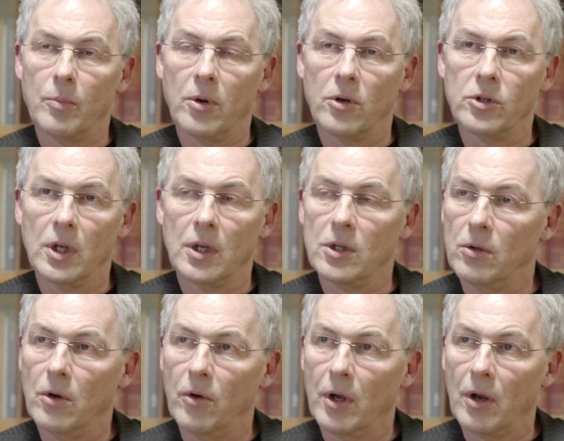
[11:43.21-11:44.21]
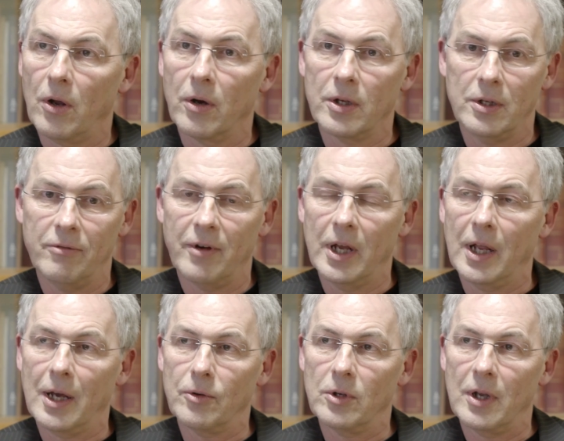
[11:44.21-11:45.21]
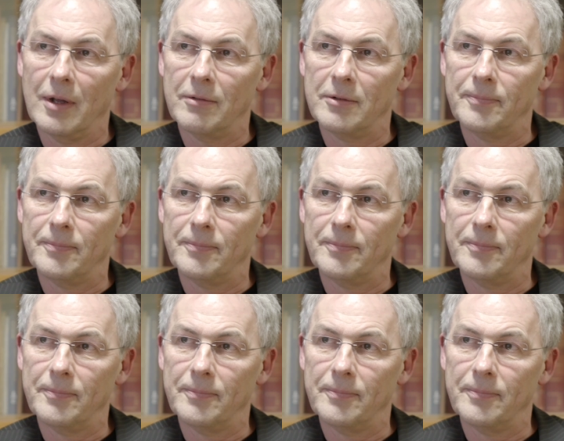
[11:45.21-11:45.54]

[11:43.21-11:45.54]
project as you're going along, as you're finding out stuff.